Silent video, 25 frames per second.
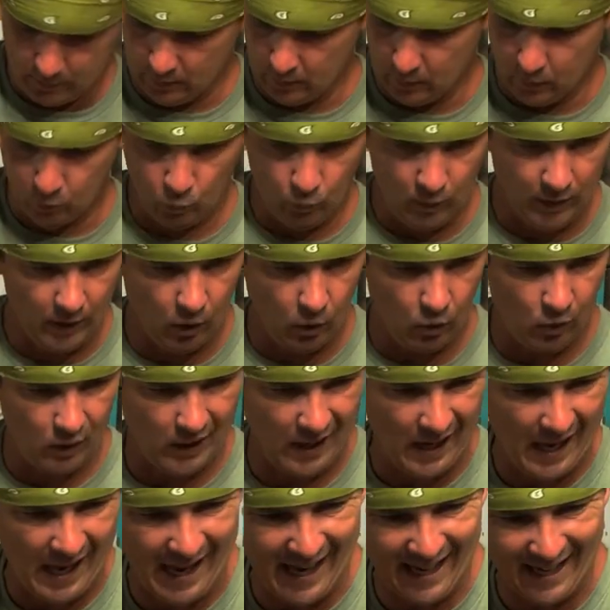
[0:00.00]
and we're going to
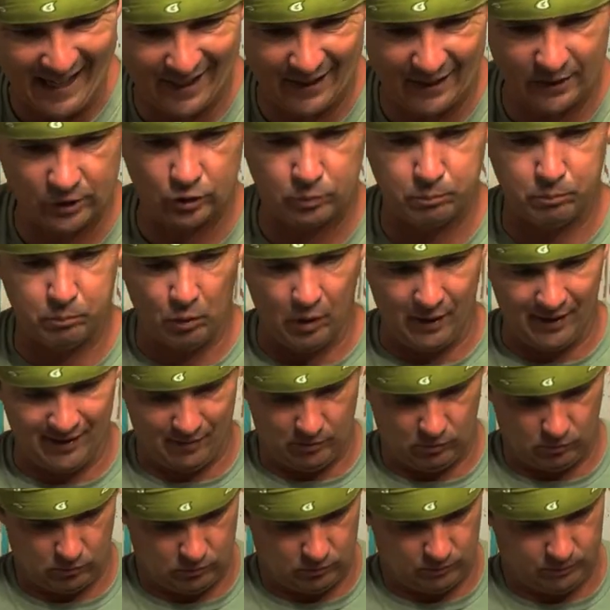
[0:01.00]
lightly
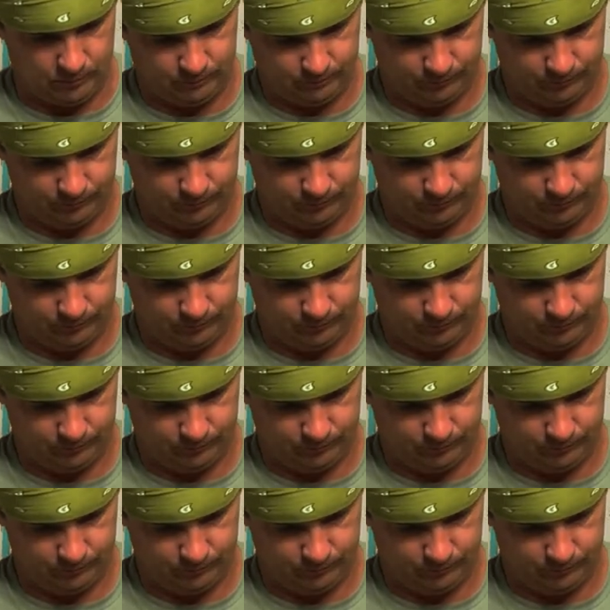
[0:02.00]
sprinkle.